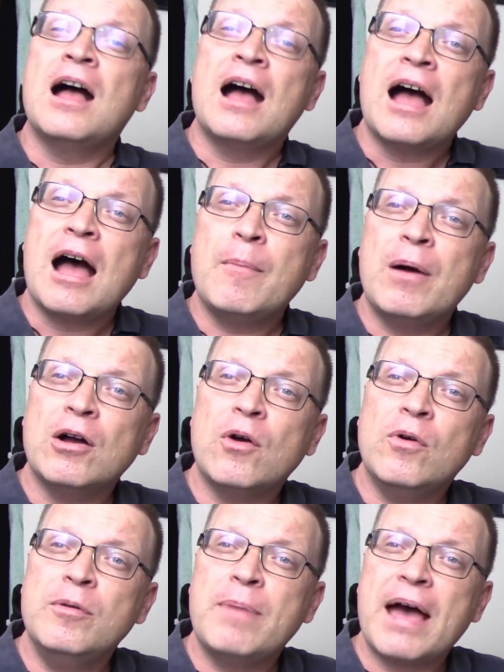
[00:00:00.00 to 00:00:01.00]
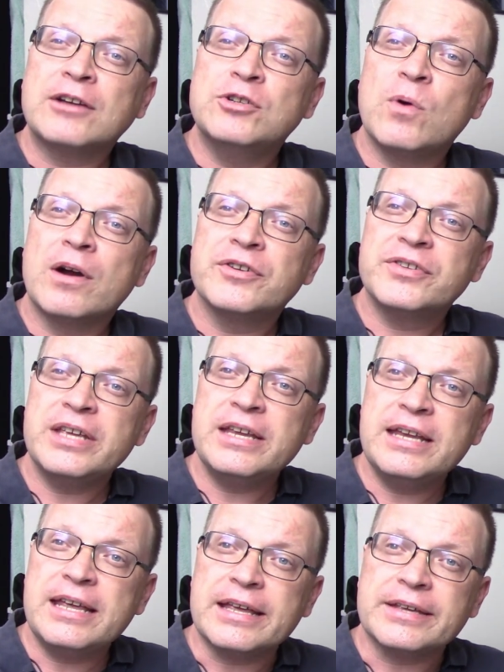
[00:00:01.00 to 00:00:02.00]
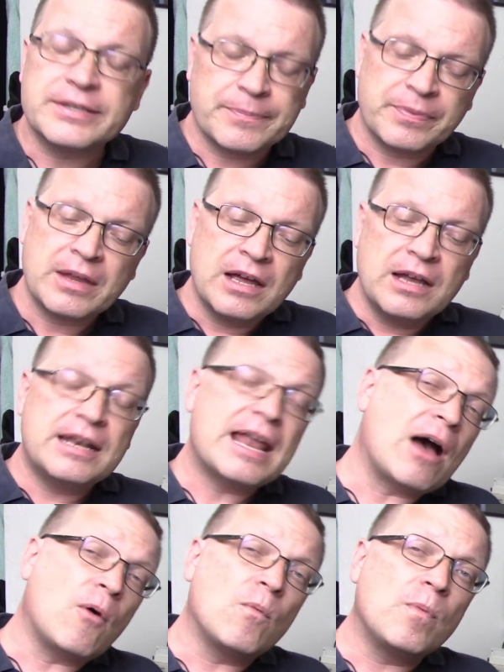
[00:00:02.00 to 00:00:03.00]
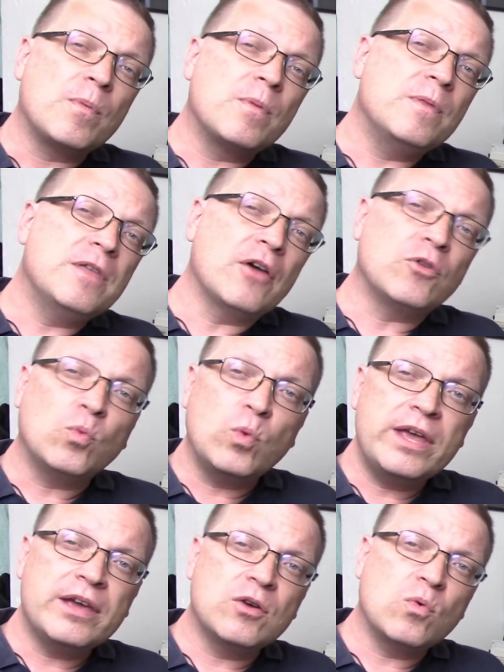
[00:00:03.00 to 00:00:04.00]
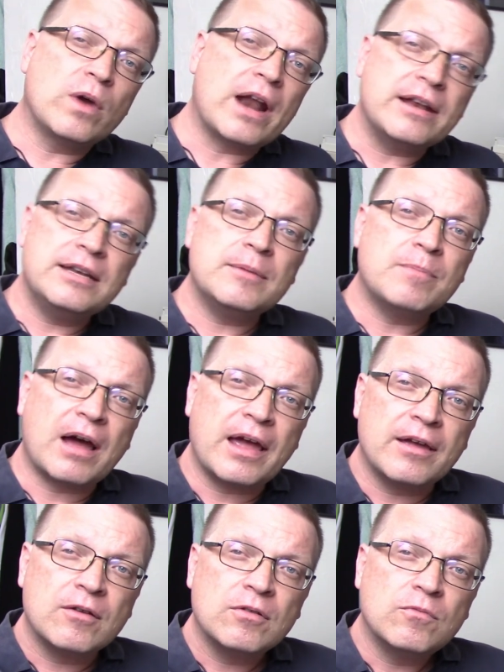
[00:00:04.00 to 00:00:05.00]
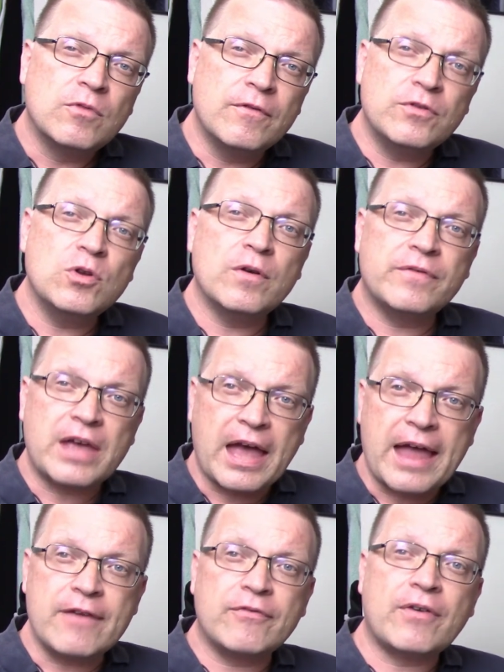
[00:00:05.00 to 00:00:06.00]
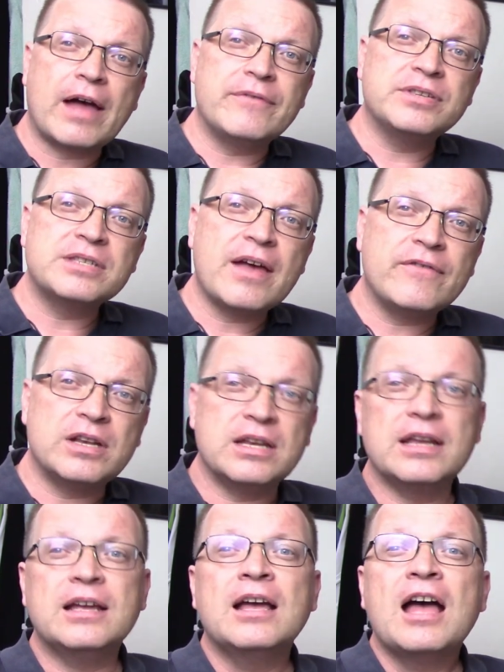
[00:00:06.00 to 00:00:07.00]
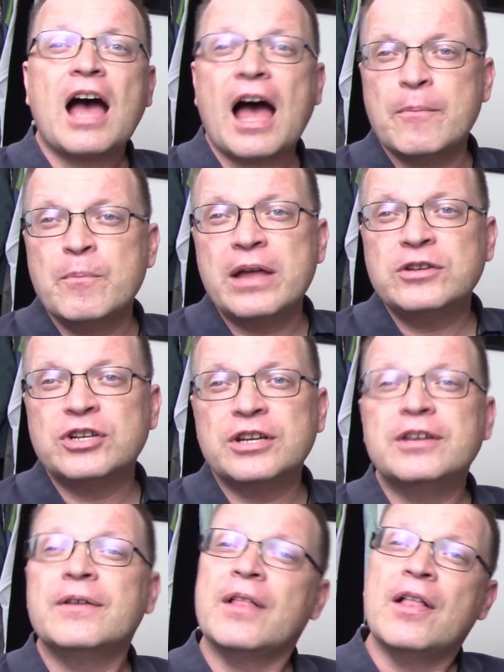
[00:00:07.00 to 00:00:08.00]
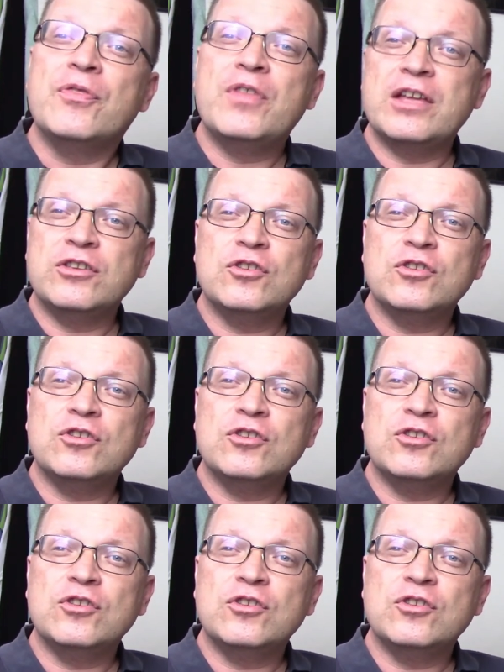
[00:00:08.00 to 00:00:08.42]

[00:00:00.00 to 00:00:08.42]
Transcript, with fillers: How about going back to our CDs? Now, the other week when I did my review of the A570, I mentioned that